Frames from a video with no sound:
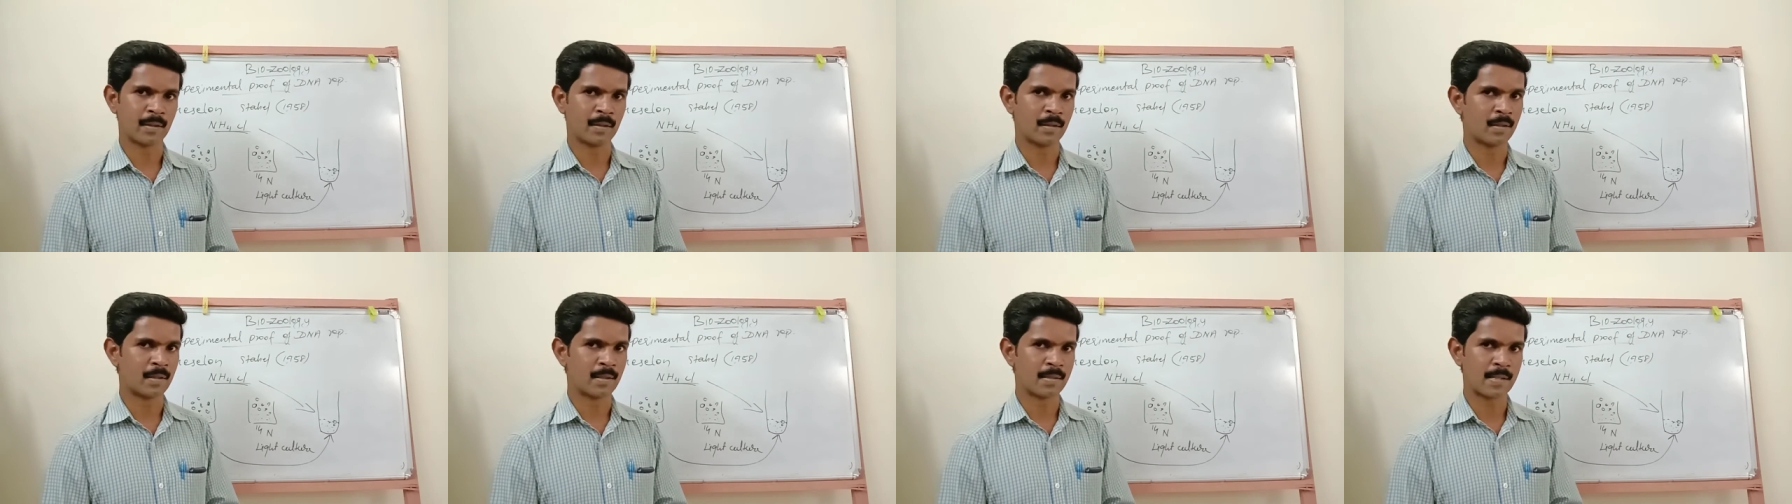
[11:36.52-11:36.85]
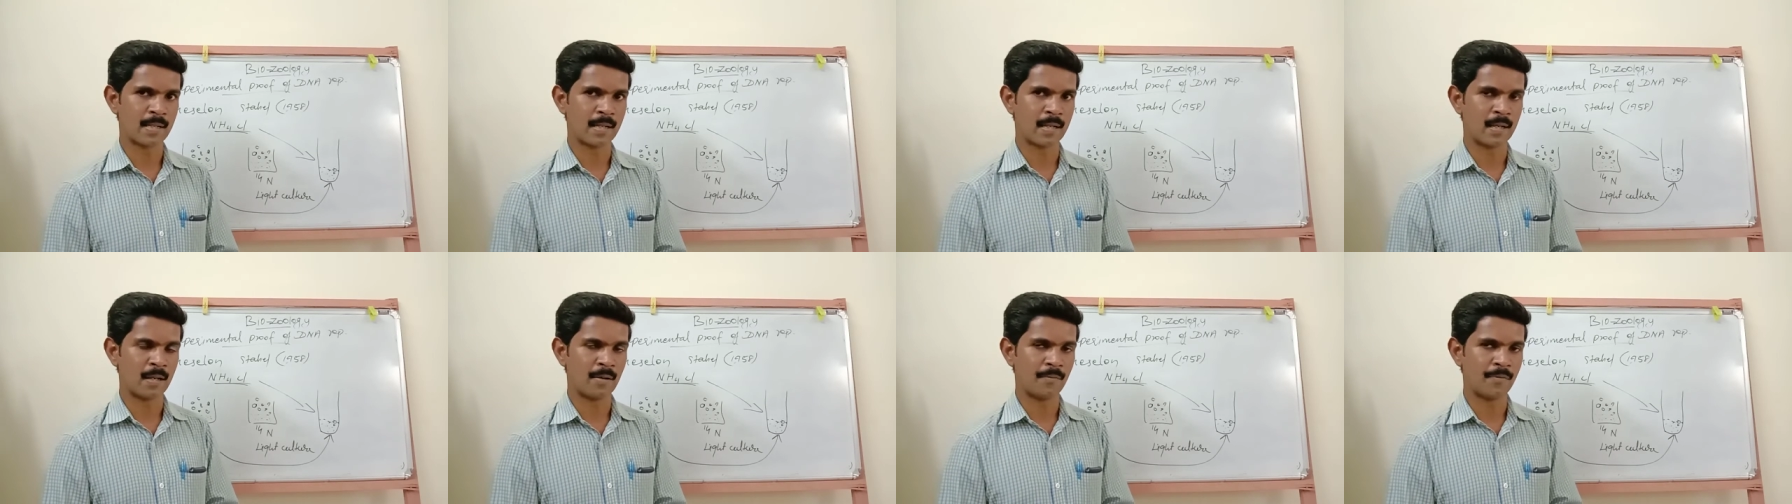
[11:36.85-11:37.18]

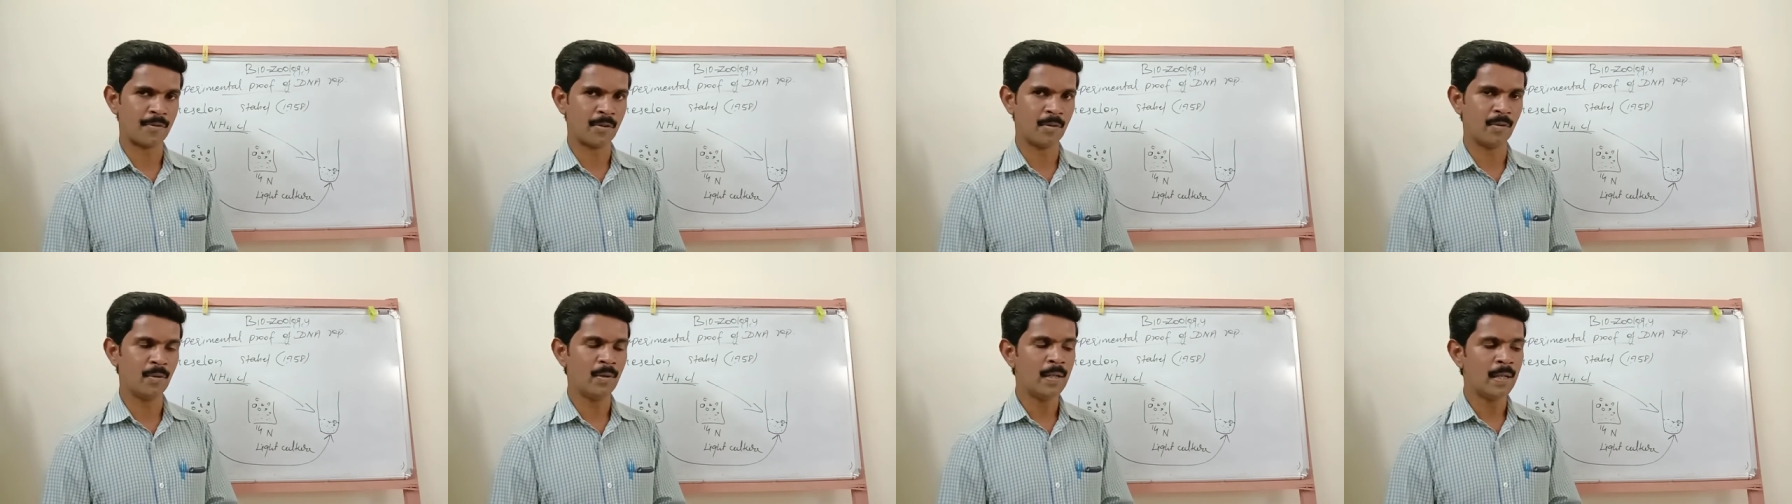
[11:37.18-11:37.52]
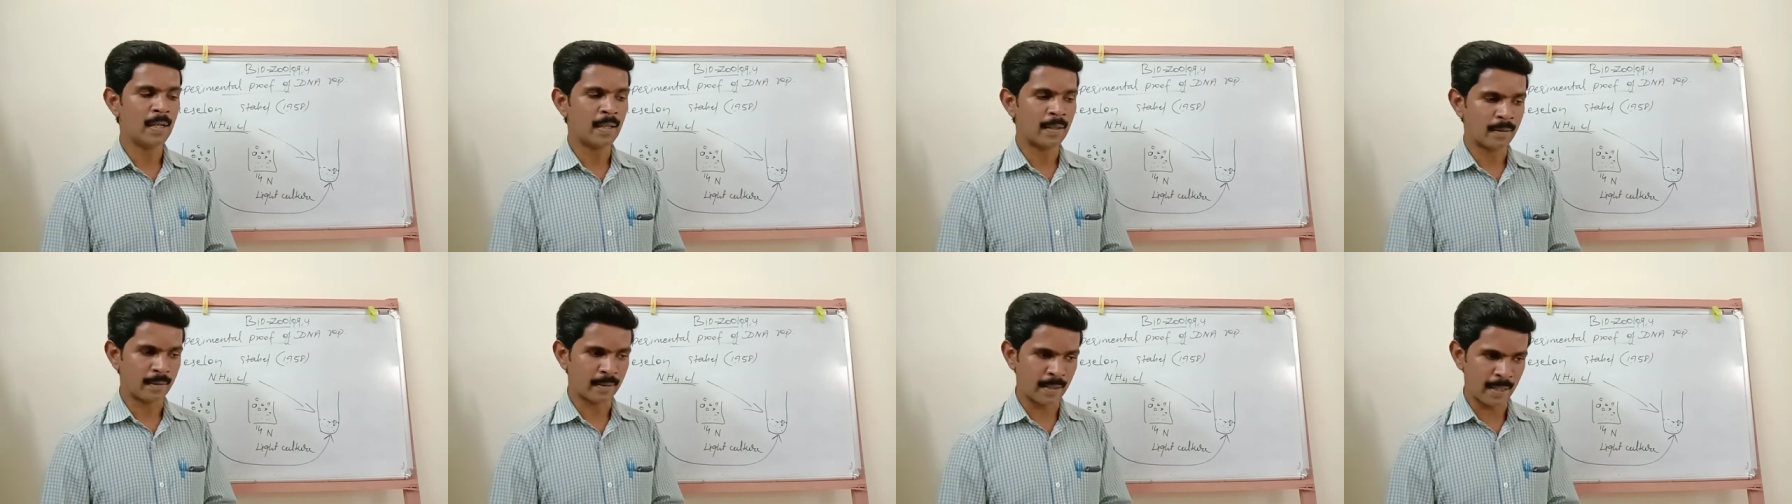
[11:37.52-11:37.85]
Understand a few?
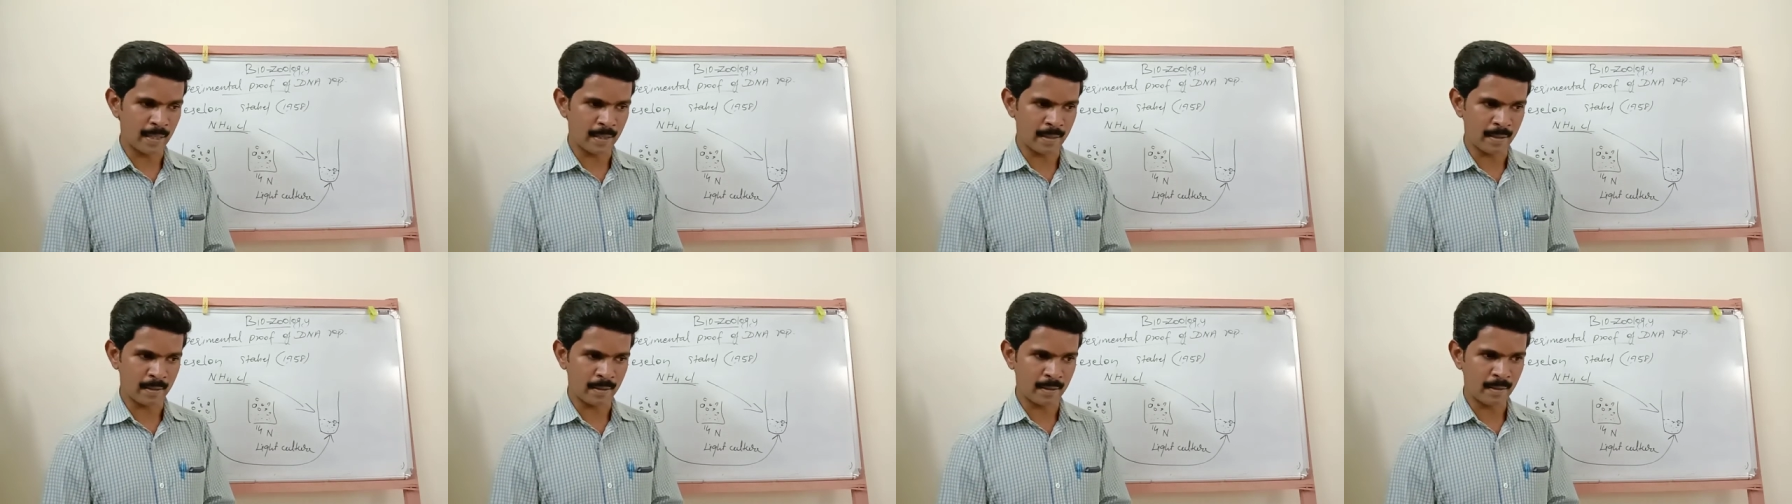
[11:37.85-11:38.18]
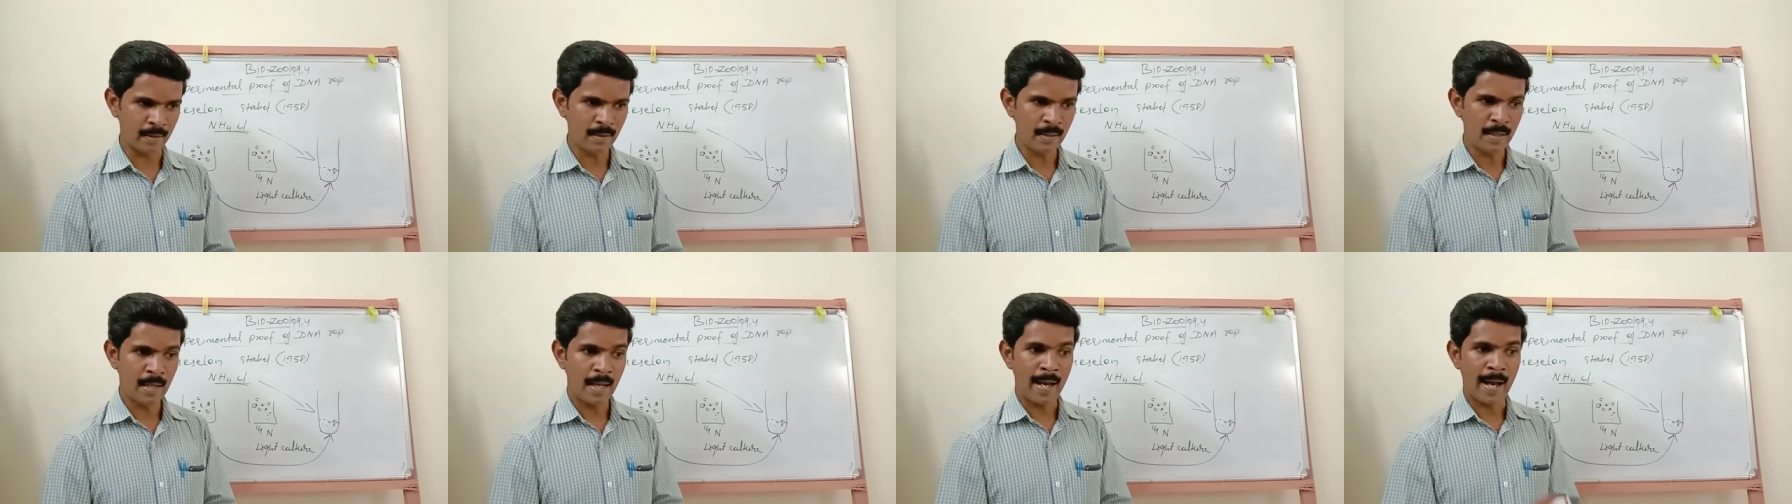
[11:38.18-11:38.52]

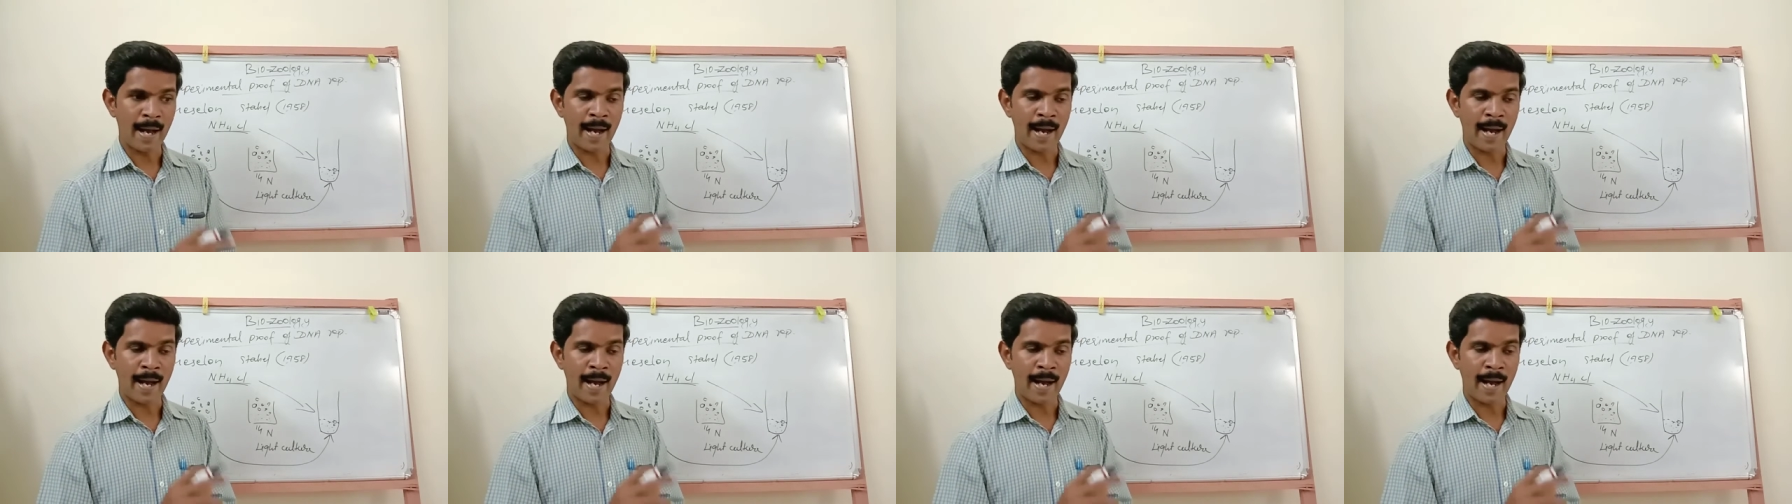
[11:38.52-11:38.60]
Then